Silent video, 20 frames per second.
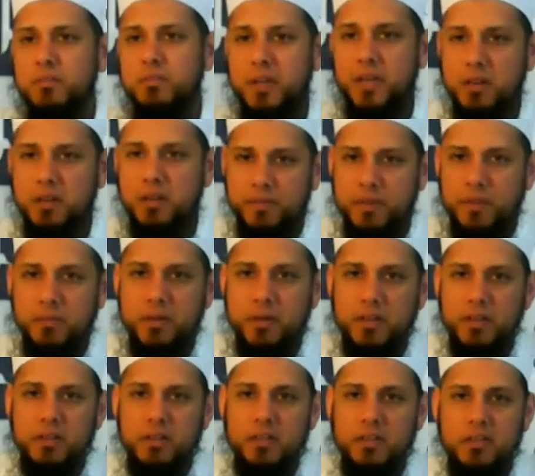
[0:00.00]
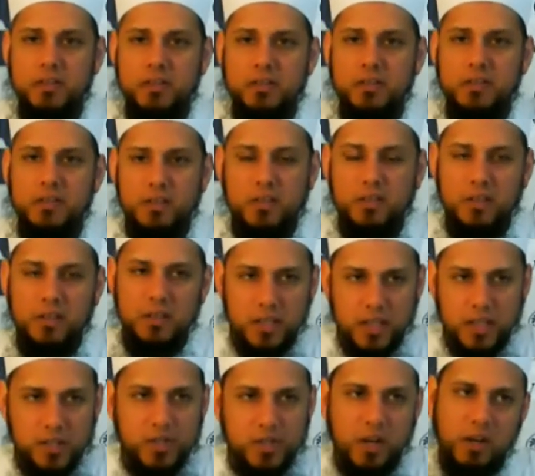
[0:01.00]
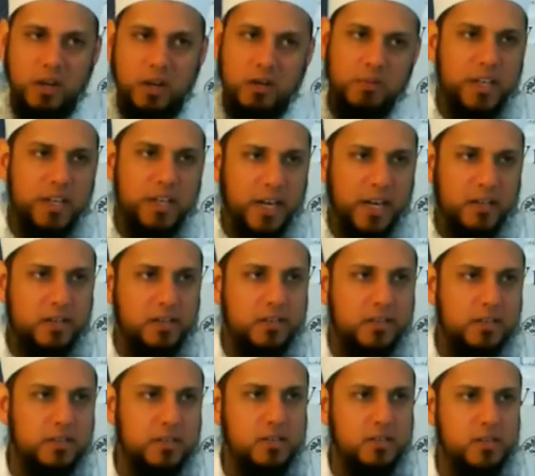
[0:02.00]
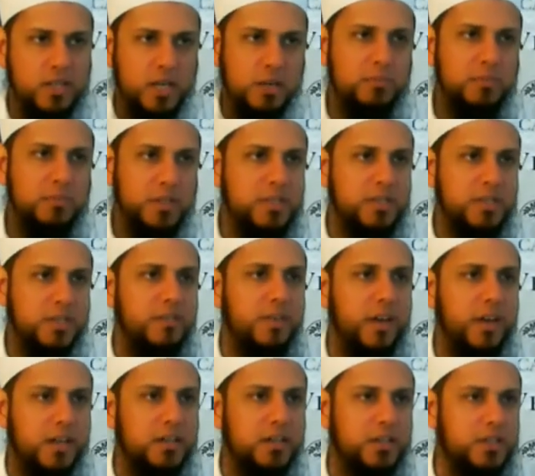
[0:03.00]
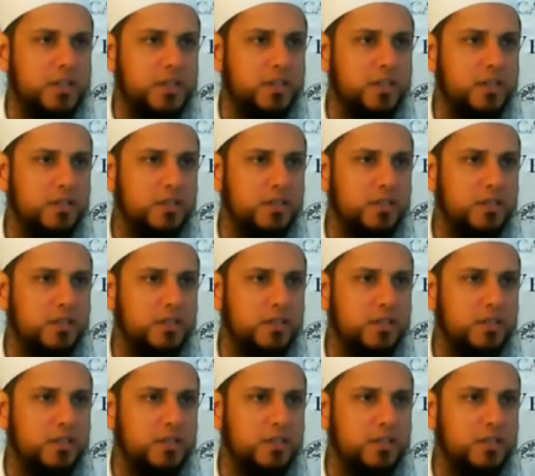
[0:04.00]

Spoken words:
being a female, is already at some disadvantage